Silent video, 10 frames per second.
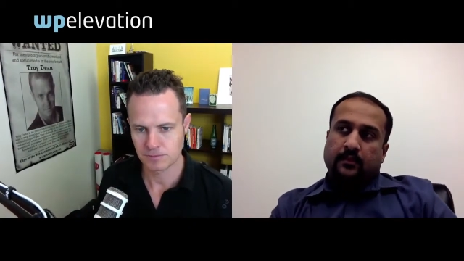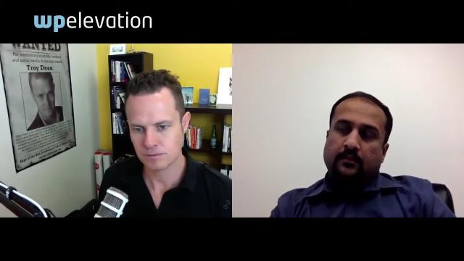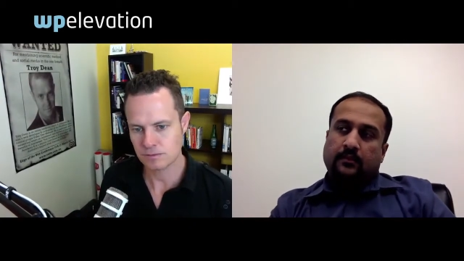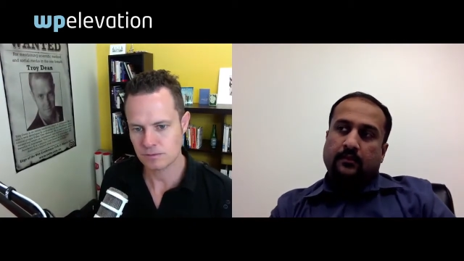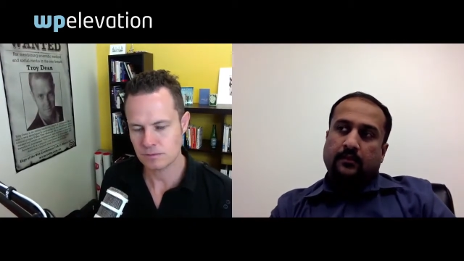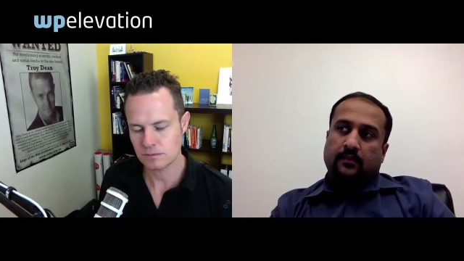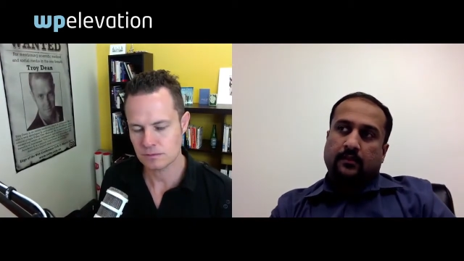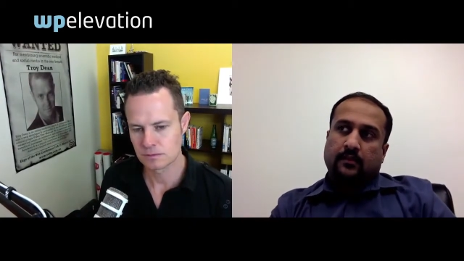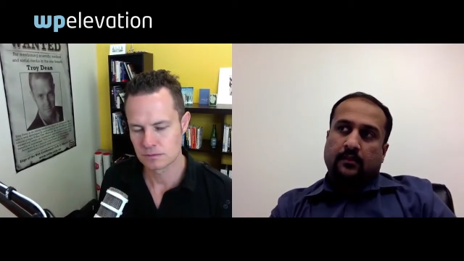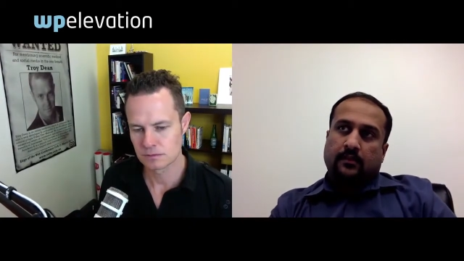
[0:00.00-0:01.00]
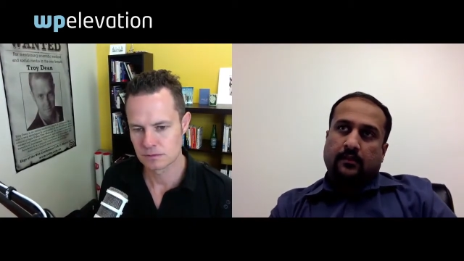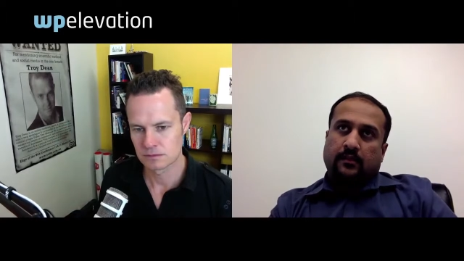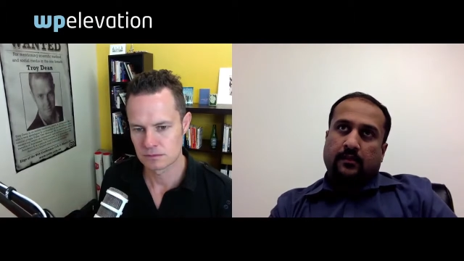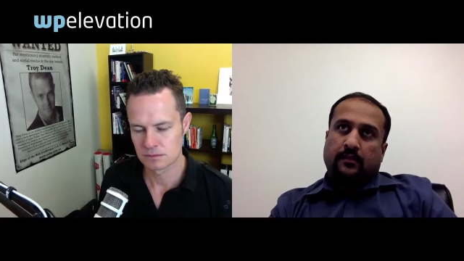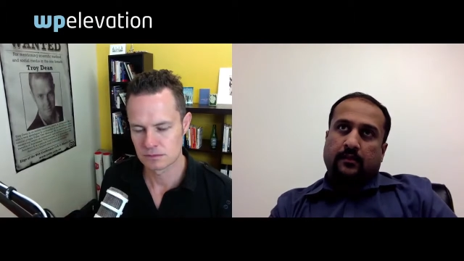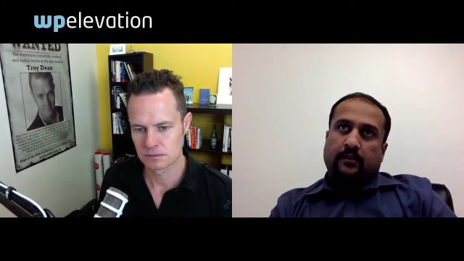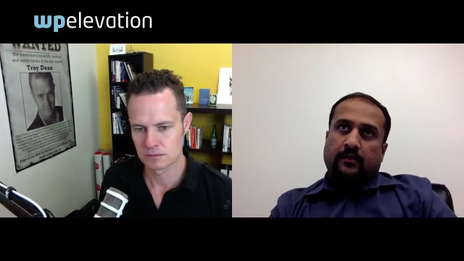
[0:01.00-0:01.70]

(silence)